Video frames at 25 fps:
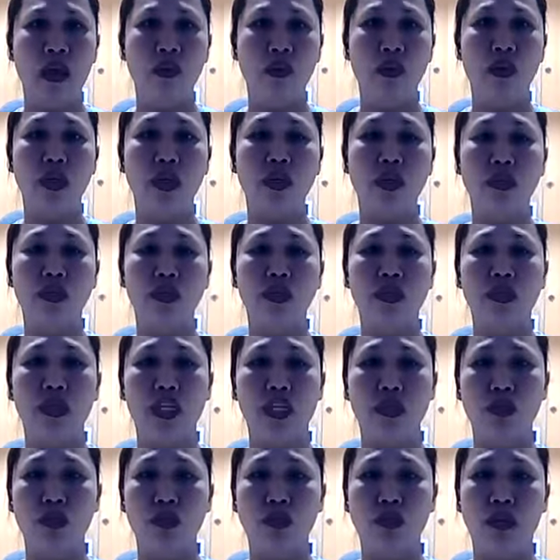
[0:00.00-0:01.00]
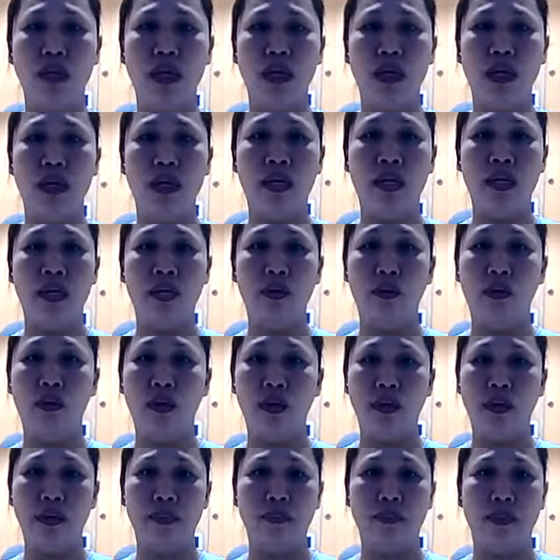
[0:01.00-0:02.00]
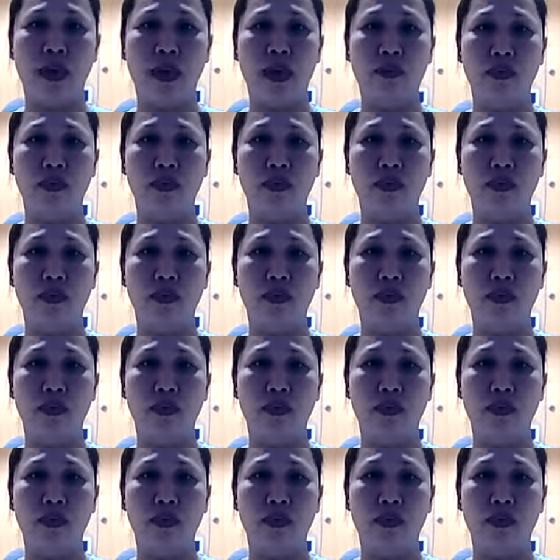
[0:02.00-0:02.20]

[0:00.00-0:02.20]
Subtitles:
I will continue my work,